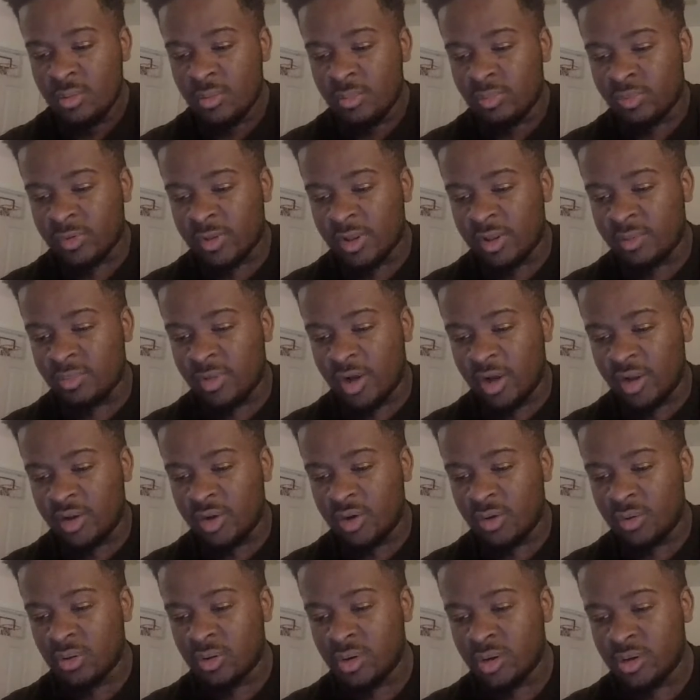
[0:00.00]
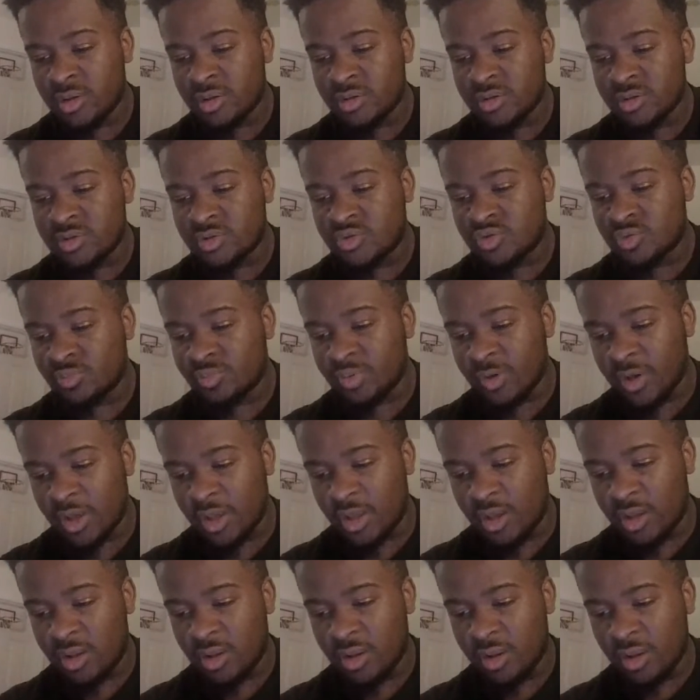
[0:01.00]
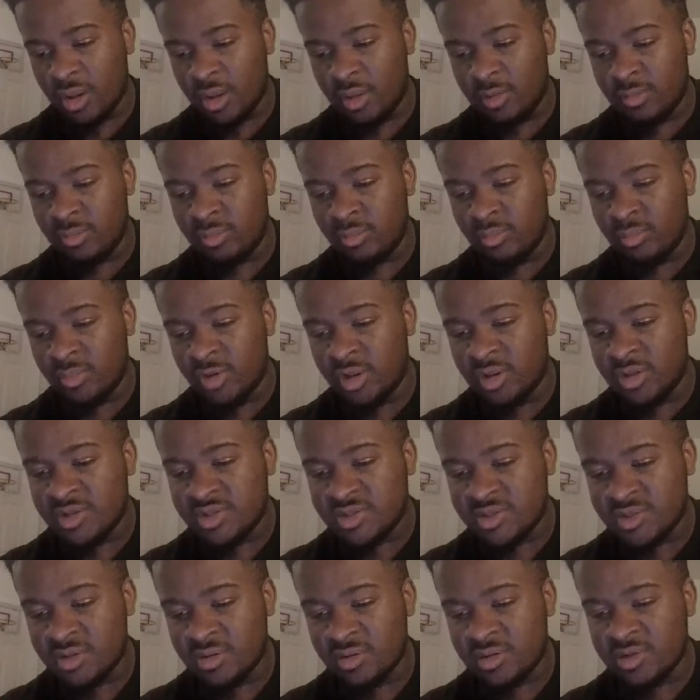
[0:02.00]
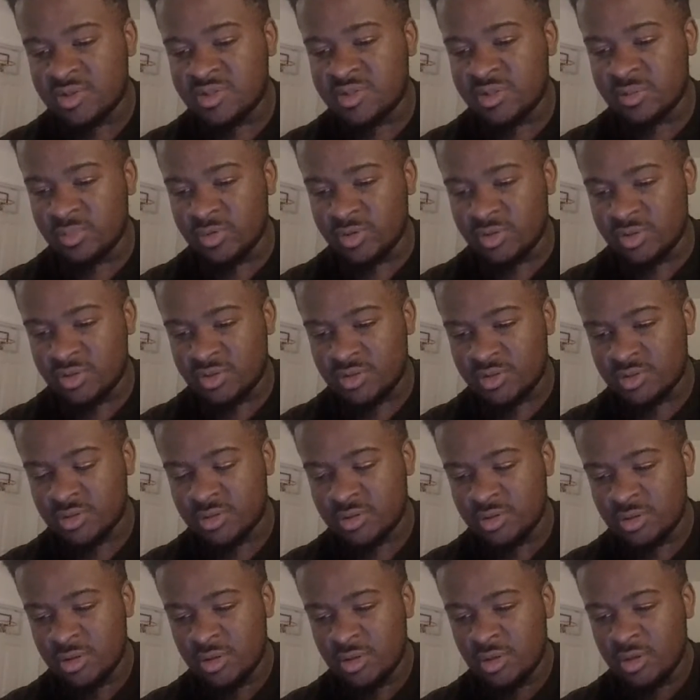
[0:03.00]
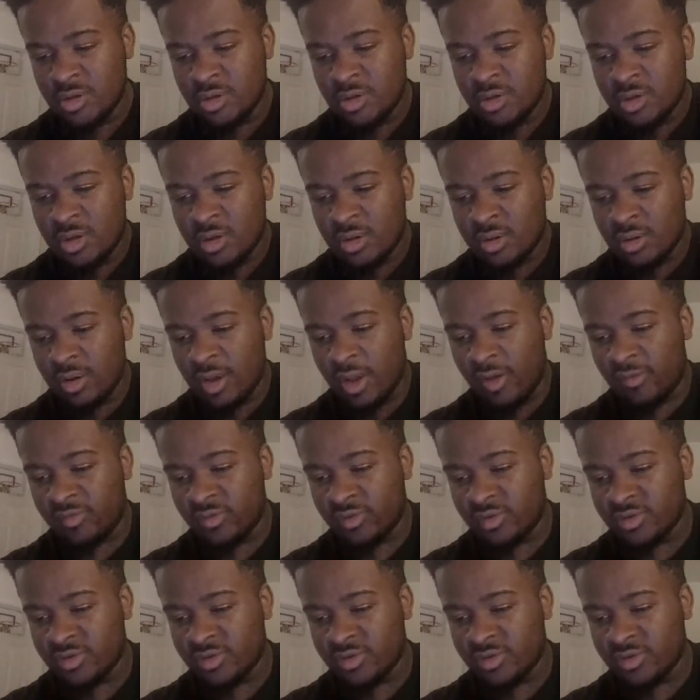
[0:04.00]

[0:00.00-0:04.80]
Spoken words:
played by Noah Jupe and Millicent Simmons. After